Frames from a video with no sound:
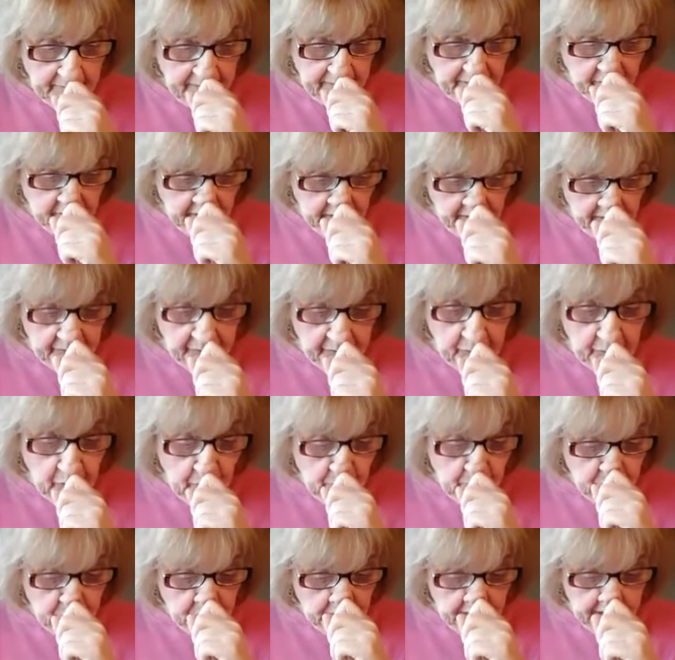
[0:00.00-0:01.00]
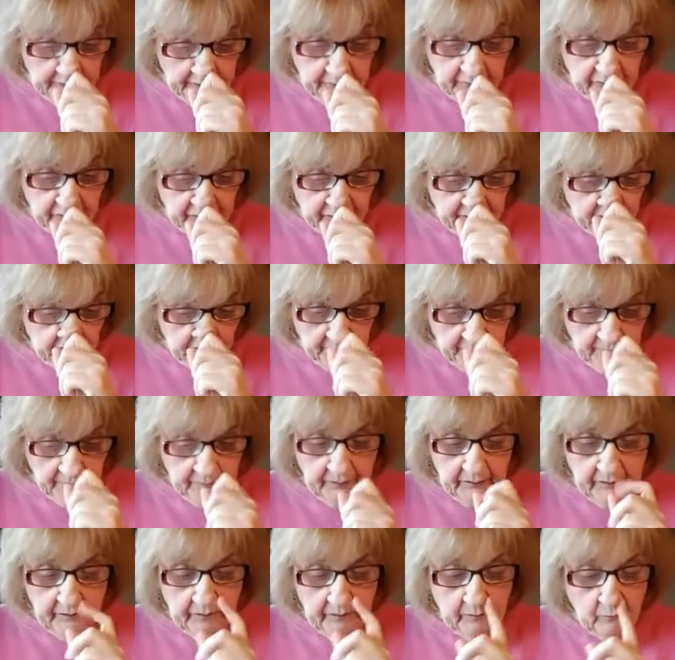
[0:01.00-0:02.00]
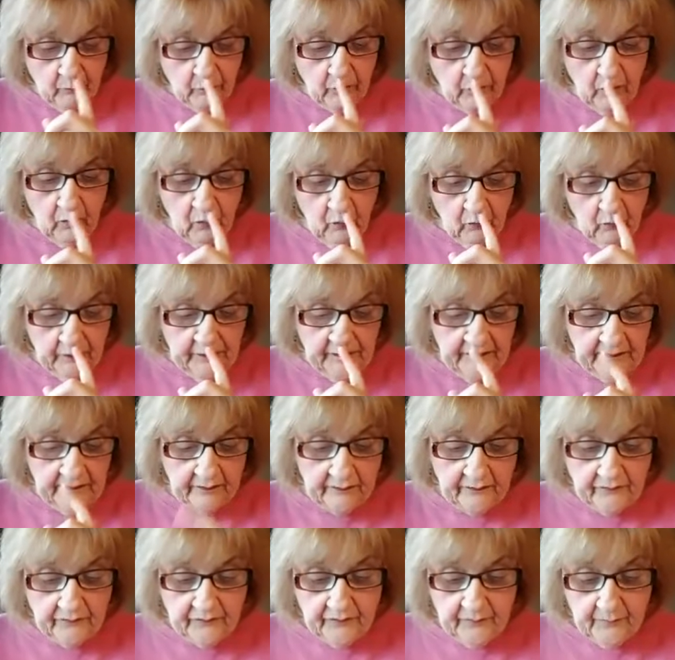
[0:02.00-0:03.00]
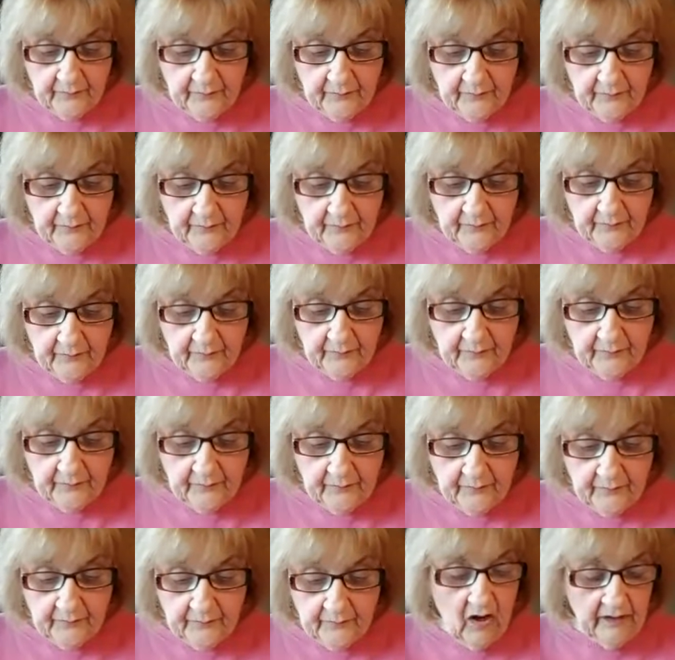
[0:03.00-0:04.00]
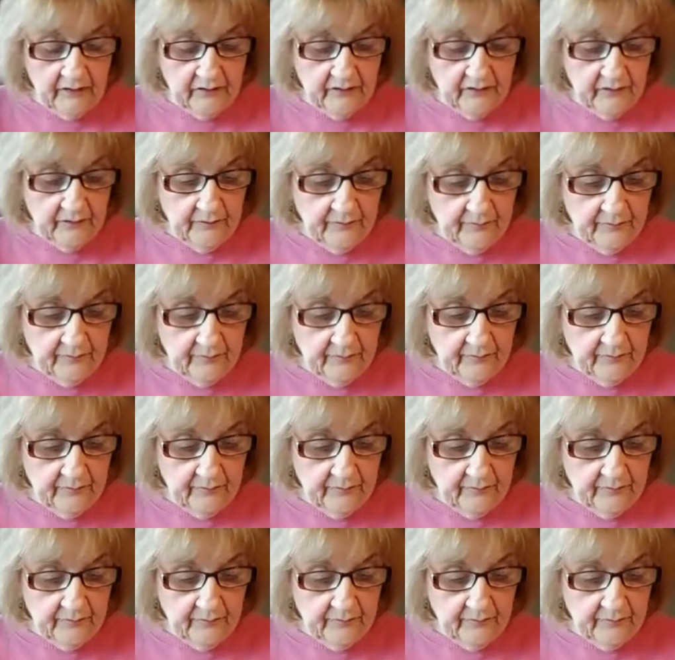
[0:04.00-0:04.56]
There is no place where holiness is not,